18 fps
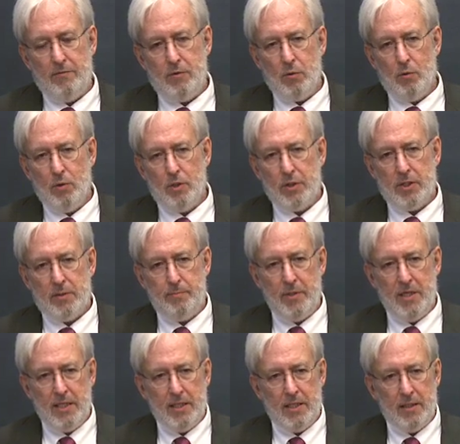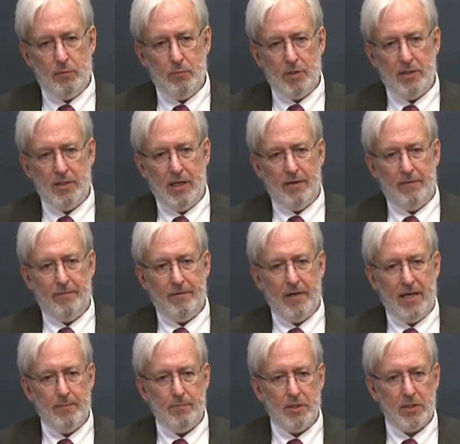of course, speaking with that
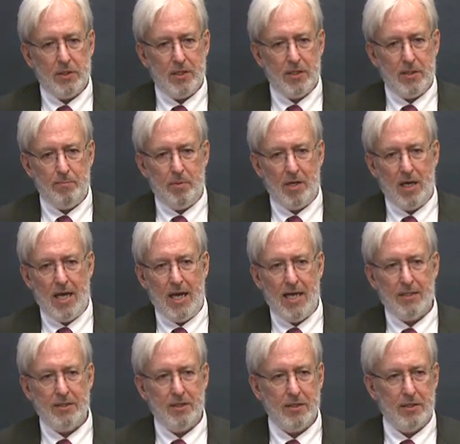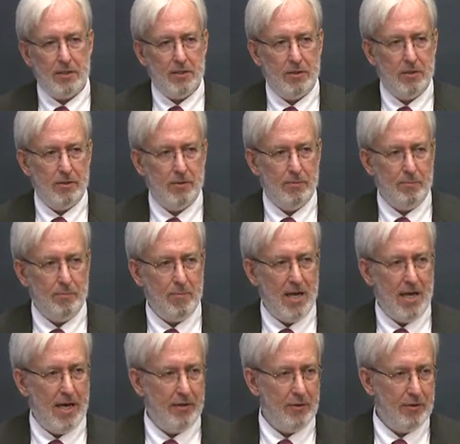famously placid
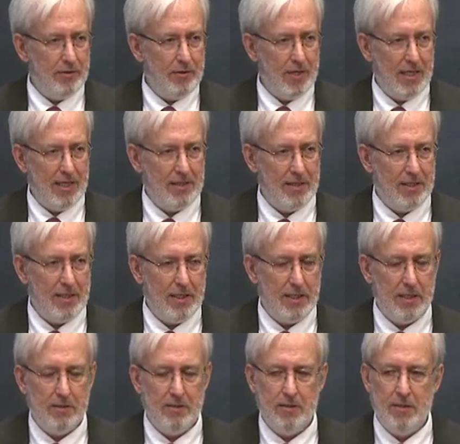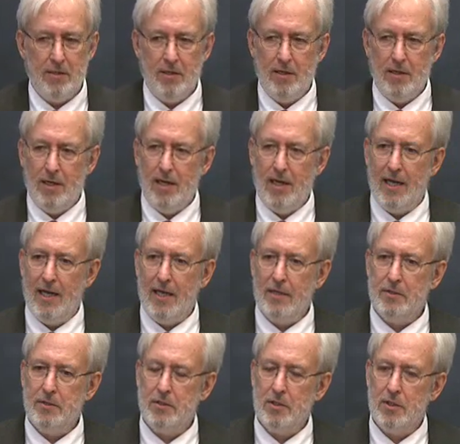manner that he
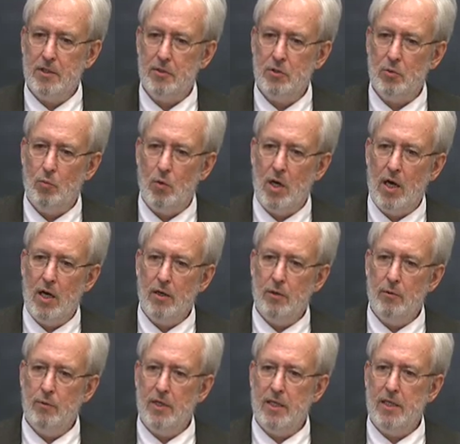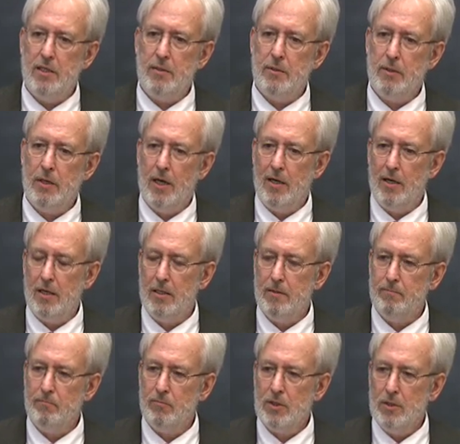has, uh, Zawahiri,
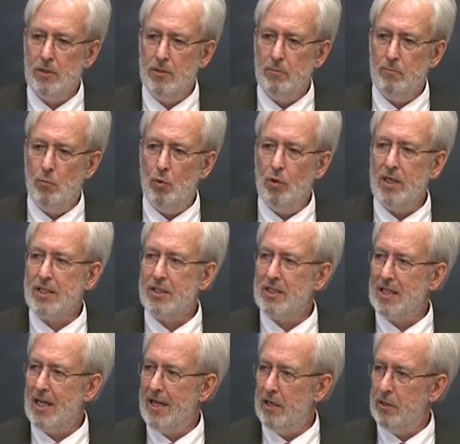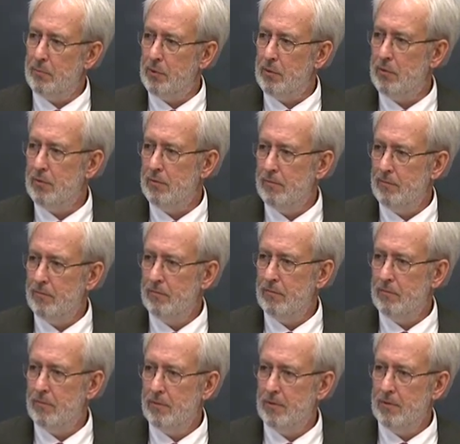um, more excitable,
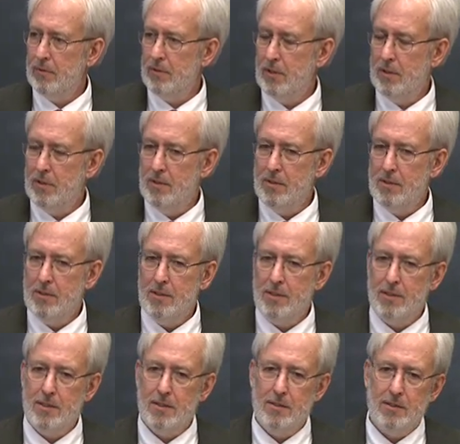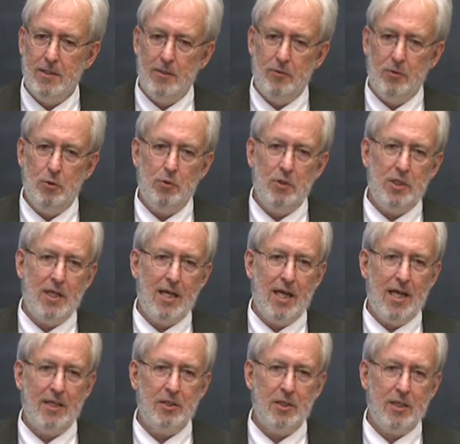uh,
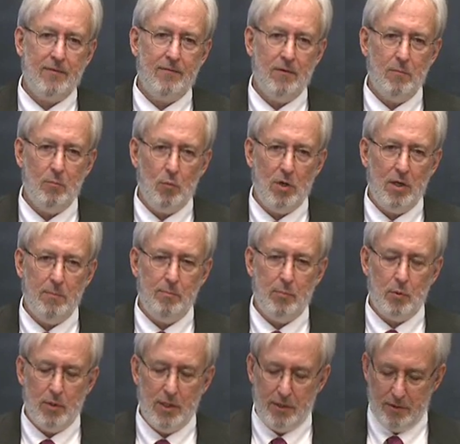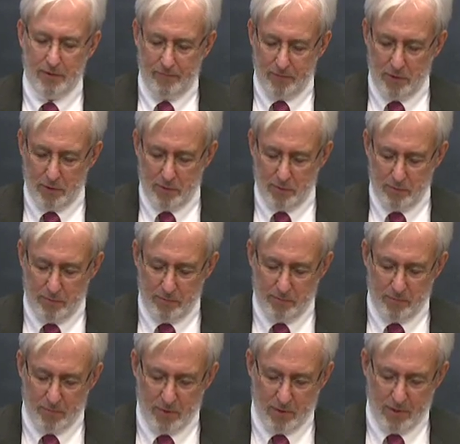enthusiastic from one point of view,
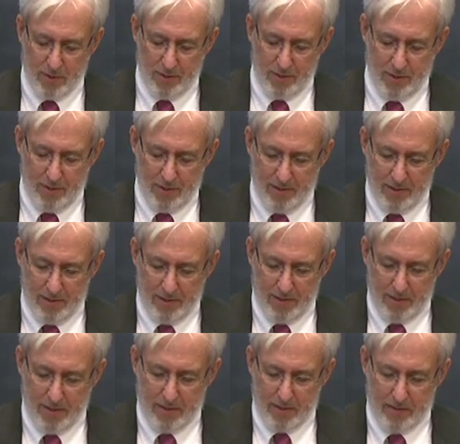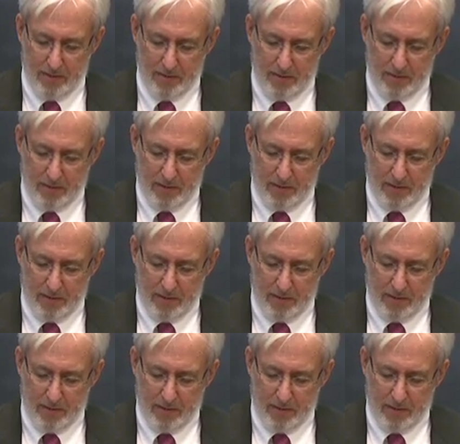uh,